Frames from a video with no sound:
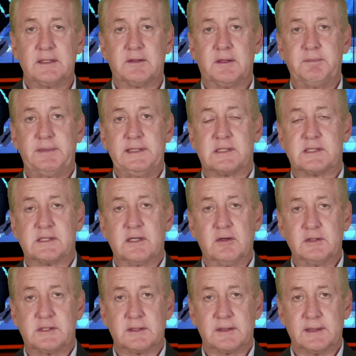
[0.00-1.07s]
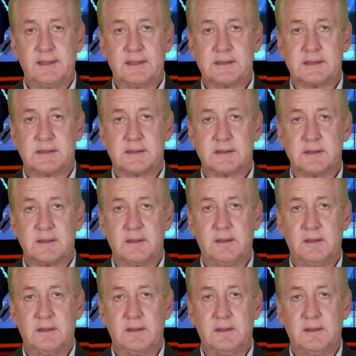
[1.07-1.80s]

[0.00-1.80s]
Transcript: to be socialists,